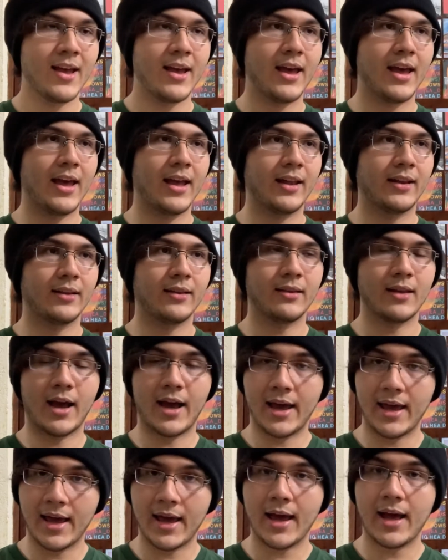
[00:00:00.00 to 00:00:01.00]
and
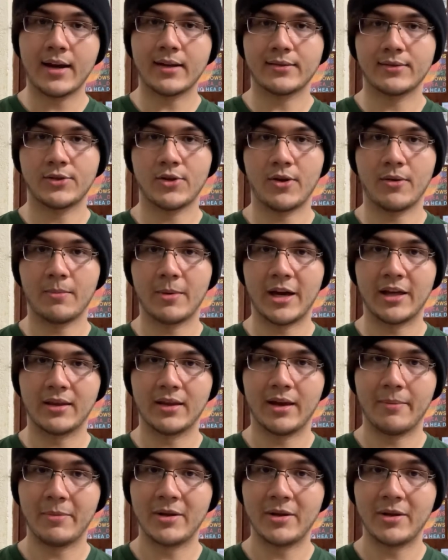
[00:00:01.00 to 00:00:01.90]
I had a song by them.